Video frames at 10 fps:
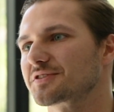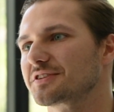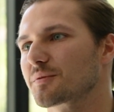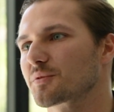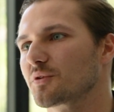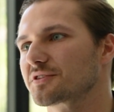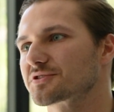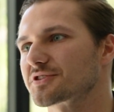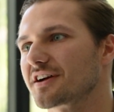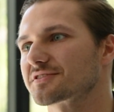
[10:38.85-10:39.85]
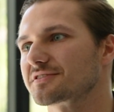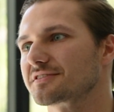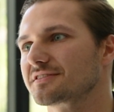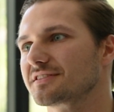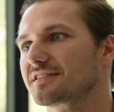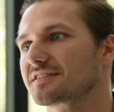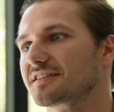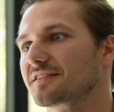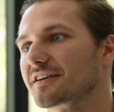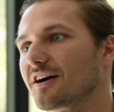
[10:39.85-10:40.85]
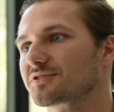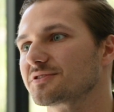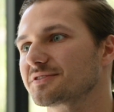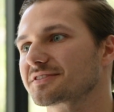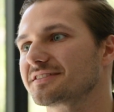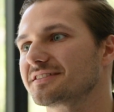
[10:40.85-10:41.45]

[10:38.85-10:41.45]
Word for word: the number one stressor in, in their household.